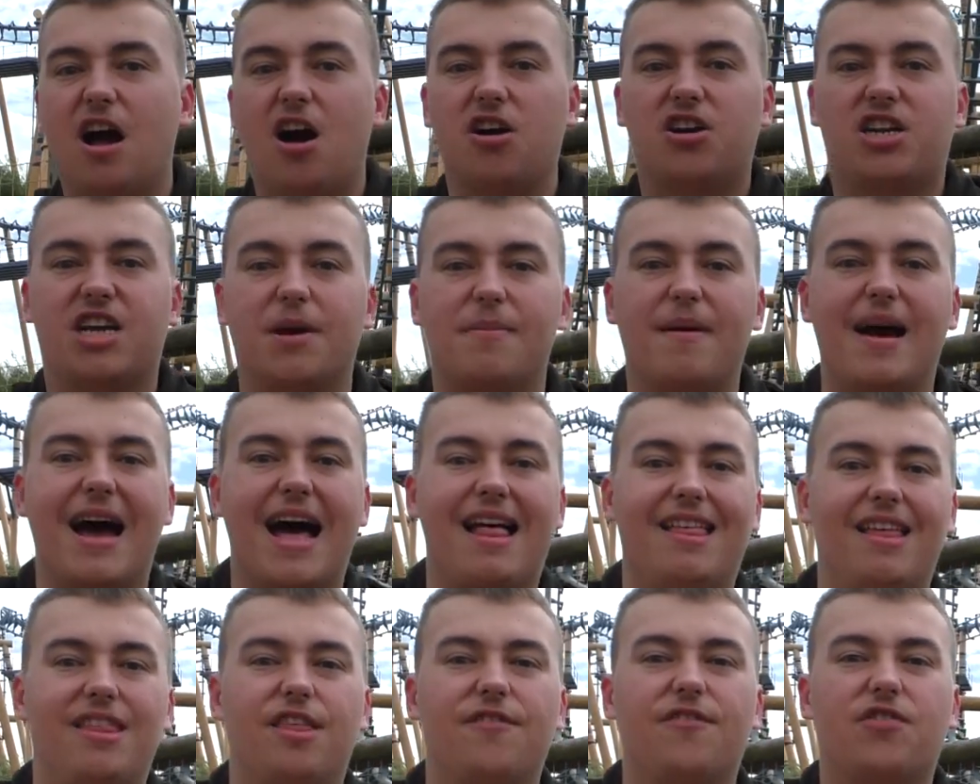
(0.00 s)
on
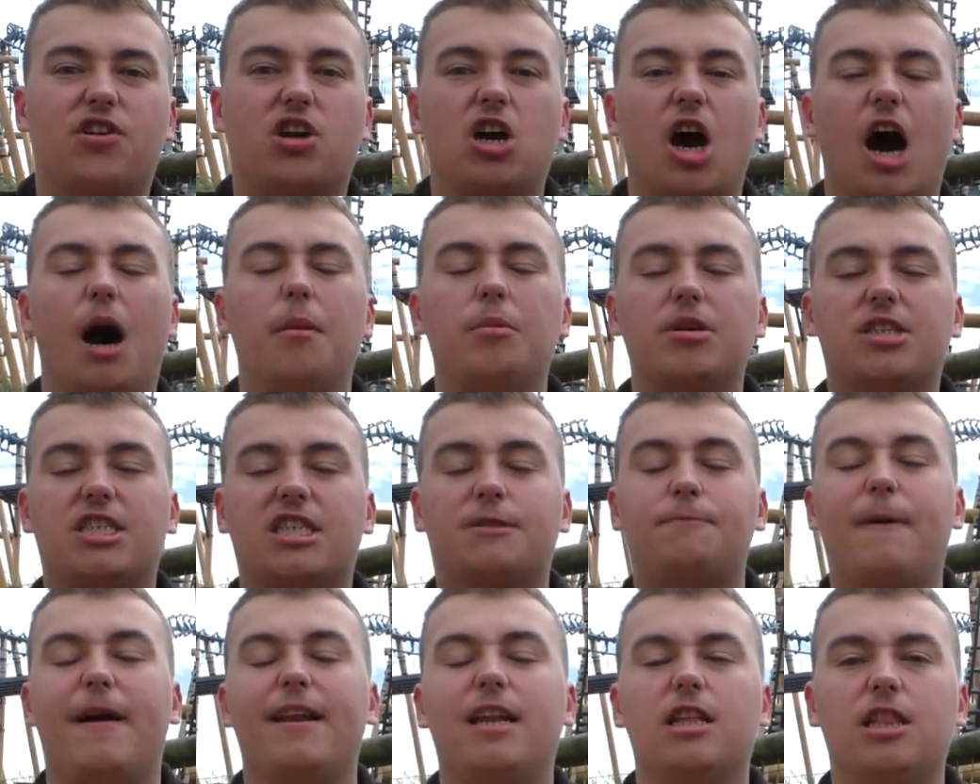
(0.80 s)
Kumali, the Vekoma
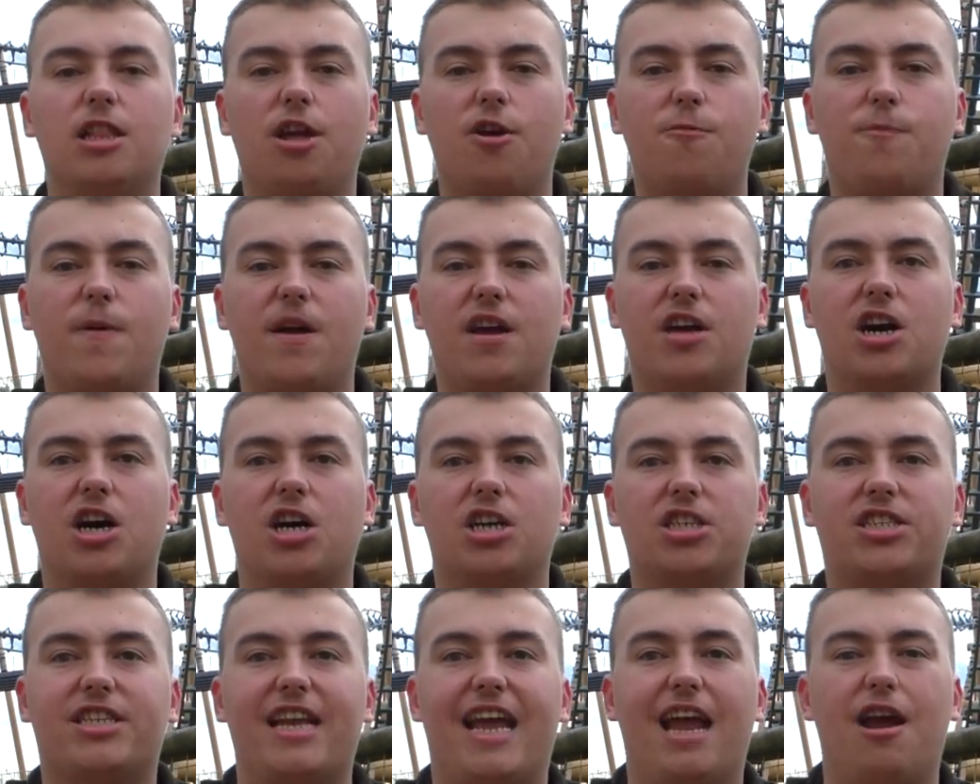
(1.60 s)
suspended looping
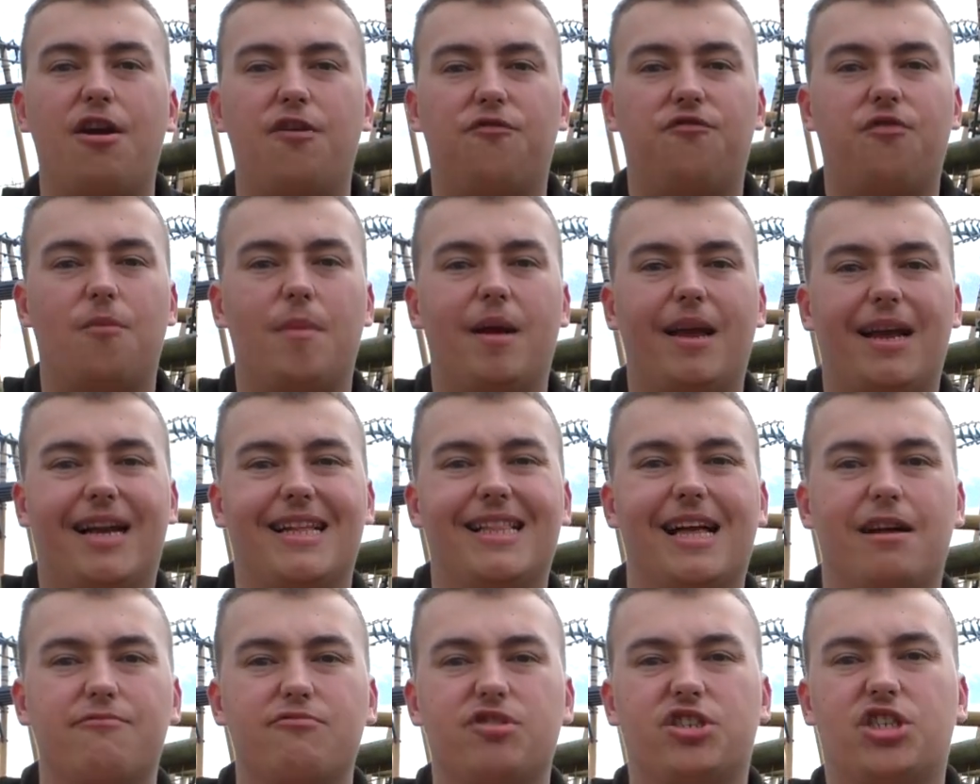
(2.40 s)
coaster here from
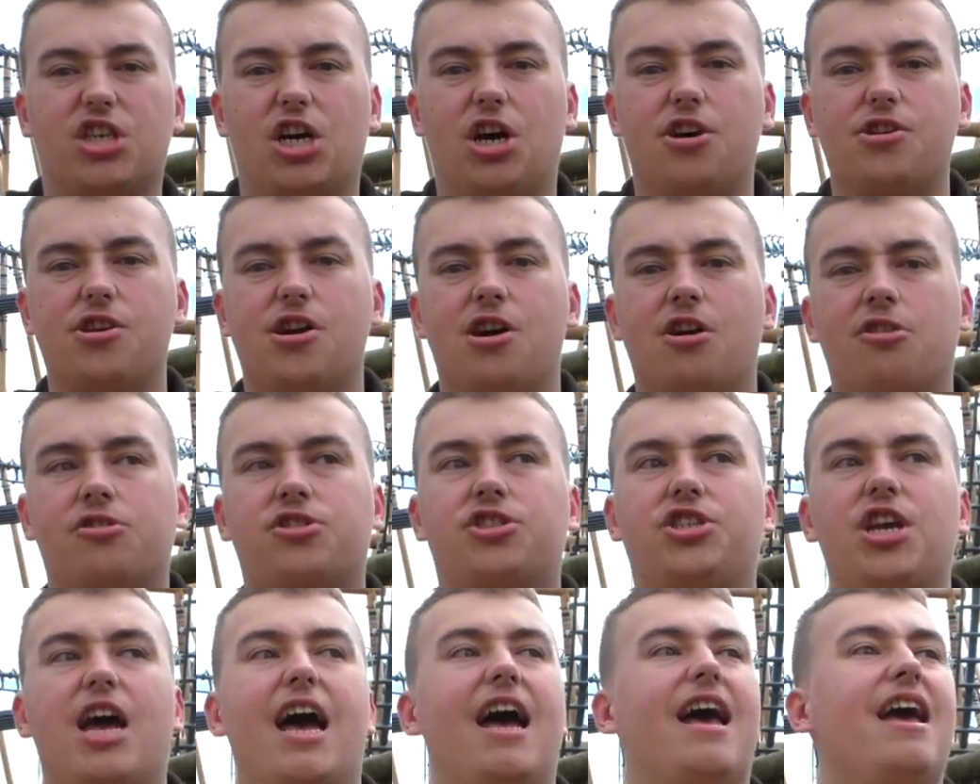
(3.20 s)
Flamingoland Resort,
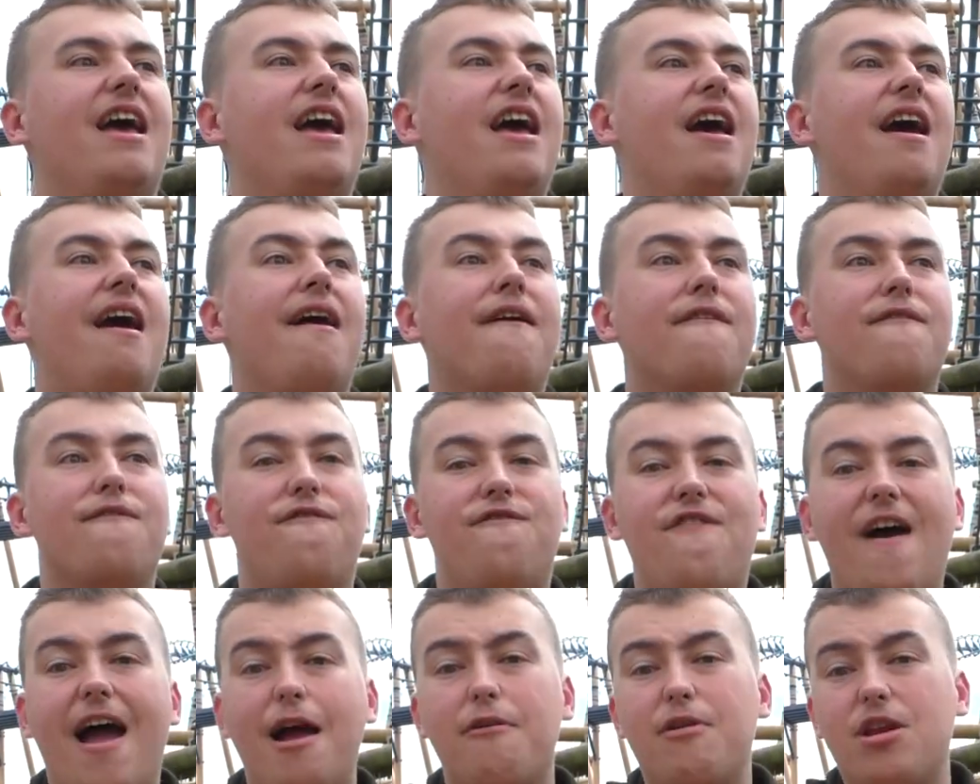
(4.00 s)
Yorkshire.
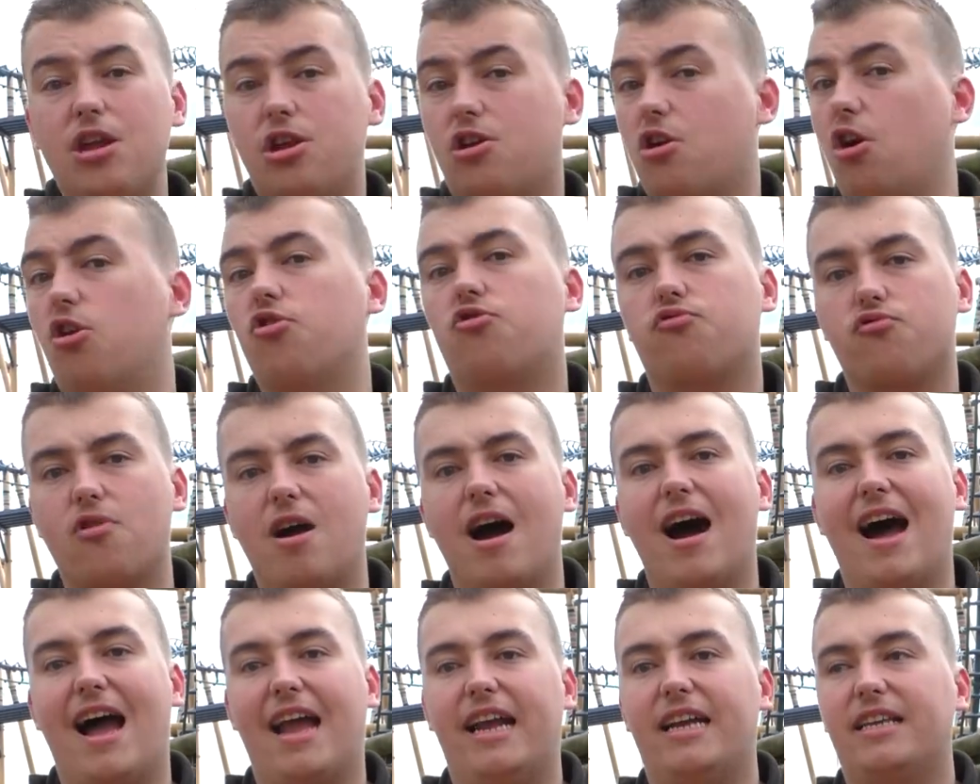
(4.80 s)
Very good
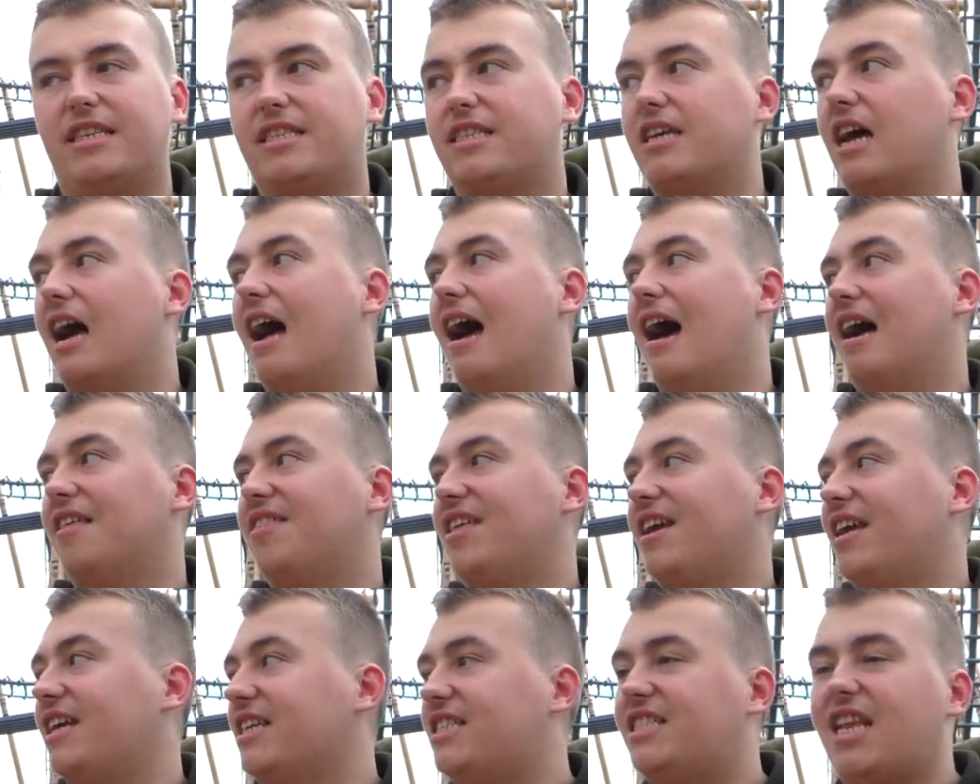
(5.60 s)
ride. Uh,
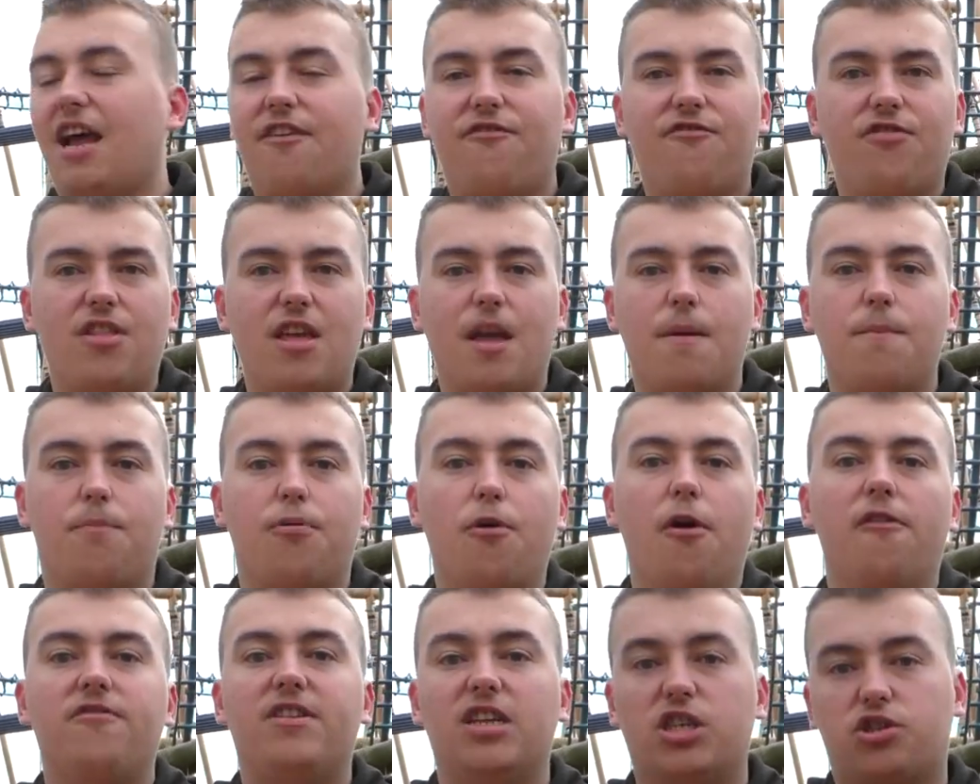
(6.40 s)
I think it's definitely
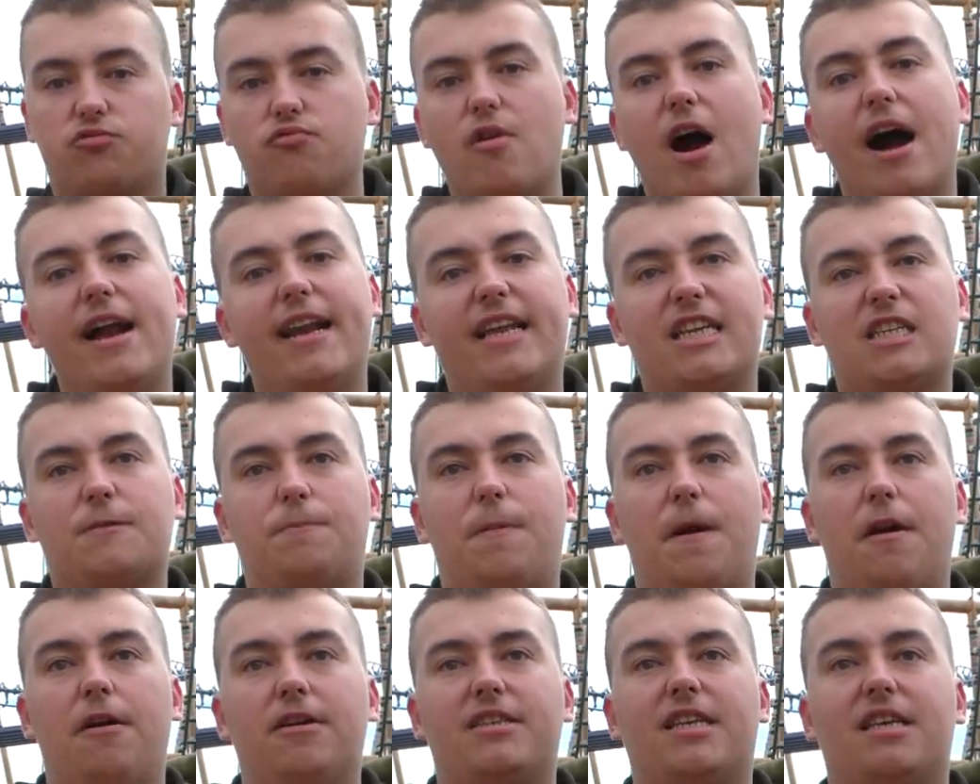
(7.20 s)
improved its ride
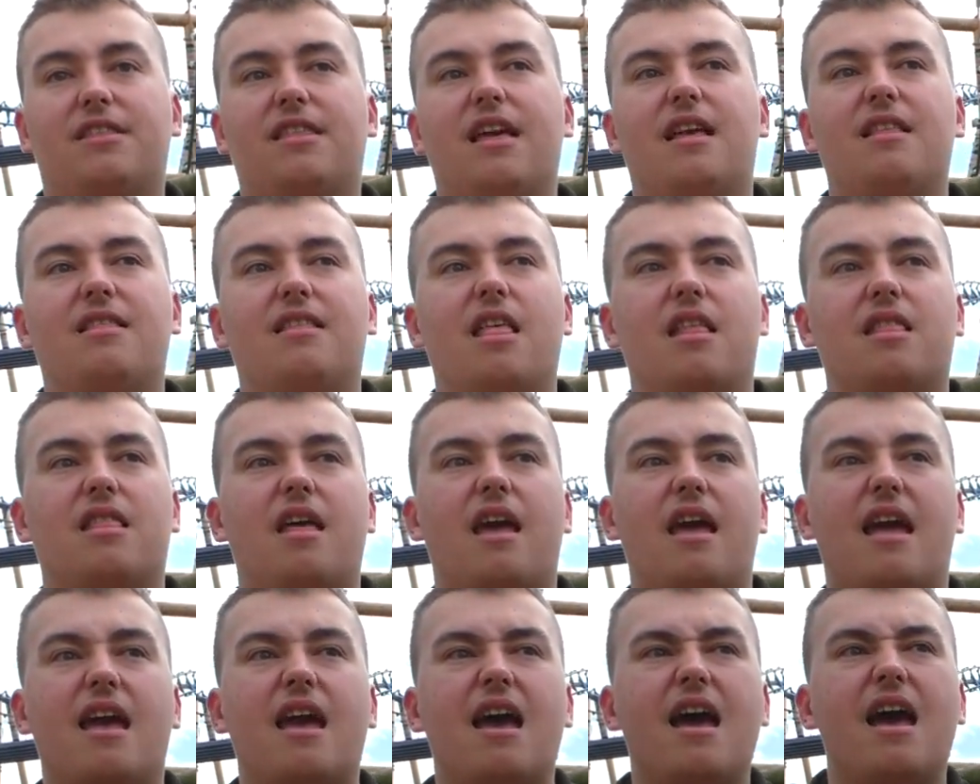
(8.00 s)
experience. I think that
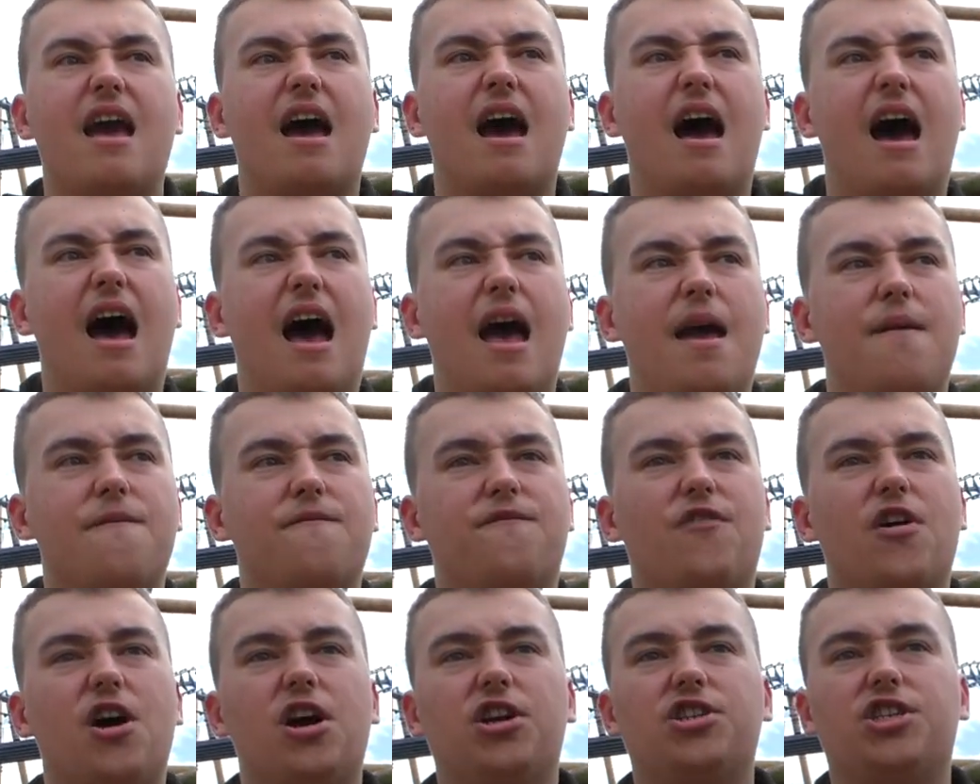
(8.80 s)
the uh,
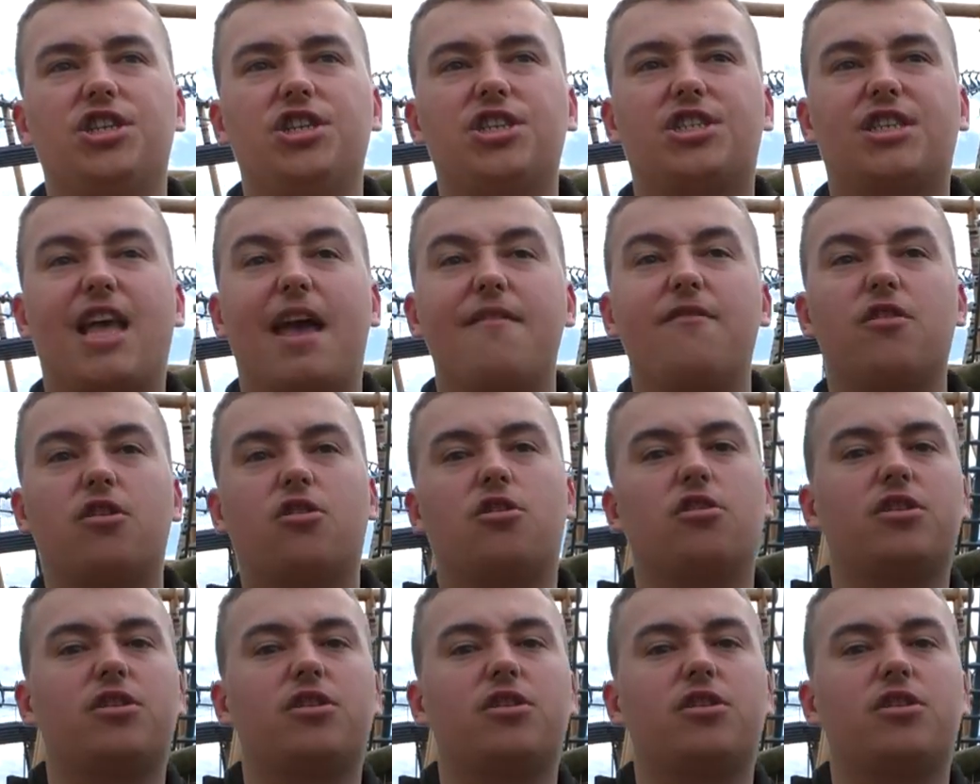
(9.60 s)
inversions gave a